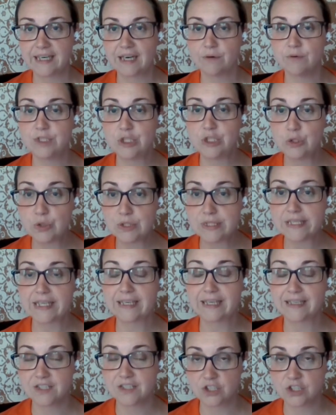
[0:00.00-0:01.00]
I was using
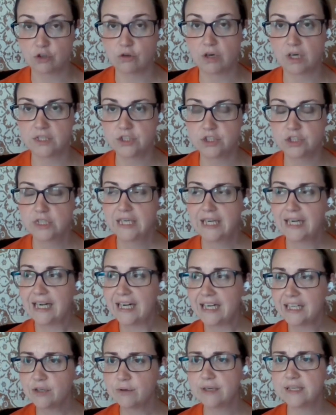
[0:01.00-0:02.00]
it as a crutch.
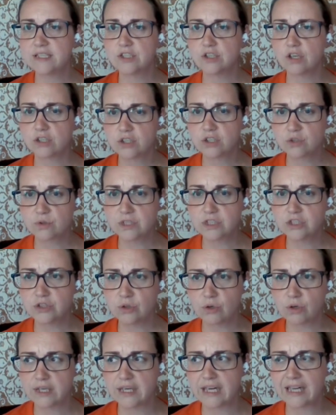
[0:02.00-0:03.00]
Anyways, long story
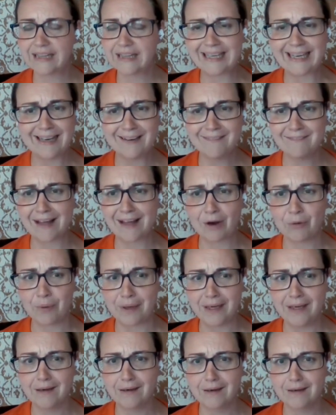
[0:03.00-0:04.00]
short, at the end of that
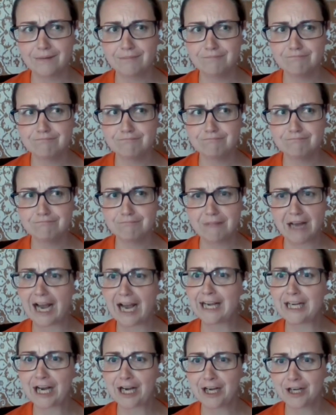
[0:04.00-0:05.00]
week,
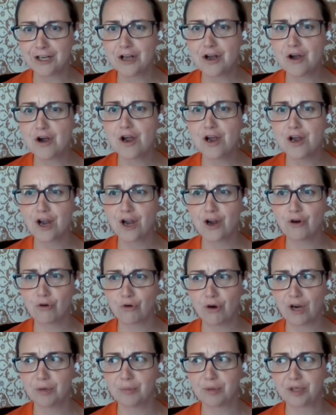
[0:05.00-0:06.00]
I got
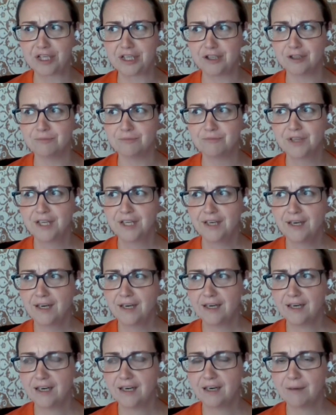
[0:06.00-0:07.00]
incredibly ill.
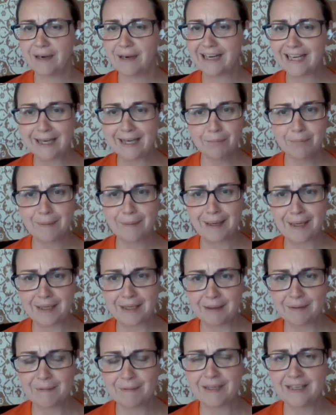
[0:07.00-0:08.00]
Um, I can't blame
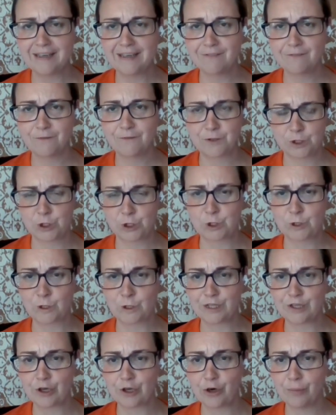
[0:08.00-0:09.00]
it for sure
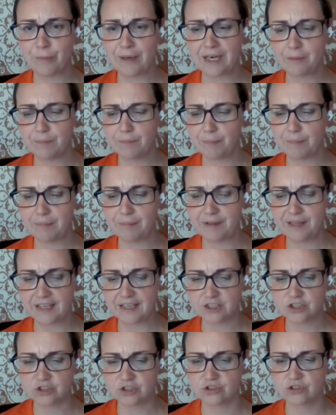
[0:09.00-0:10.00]
on the O M A D, but maybe the
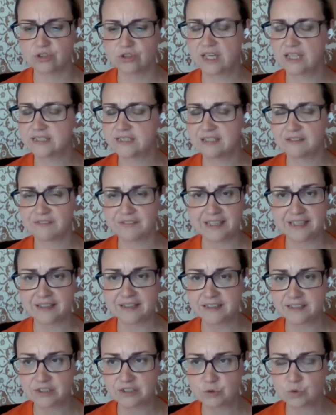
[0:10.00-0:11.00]
extra stress and everything
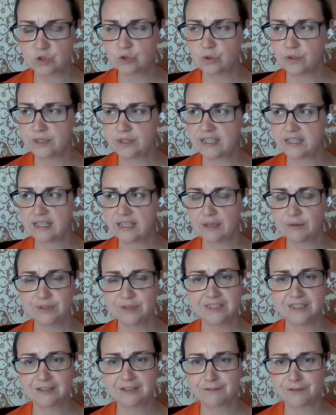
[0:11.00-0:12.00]
else that was going on. I
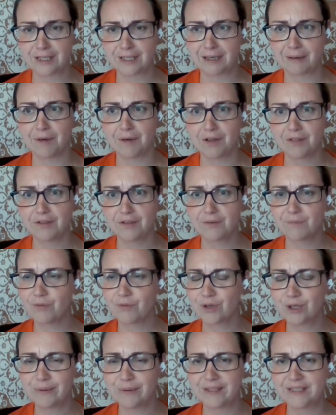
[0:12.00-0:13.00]
was sick for like a month,
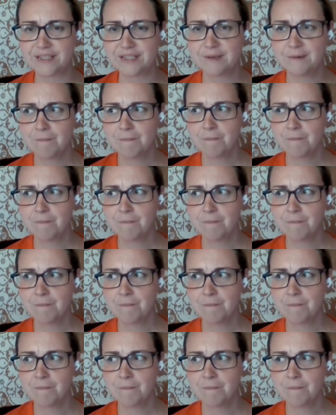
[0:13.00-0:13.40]
three weeks.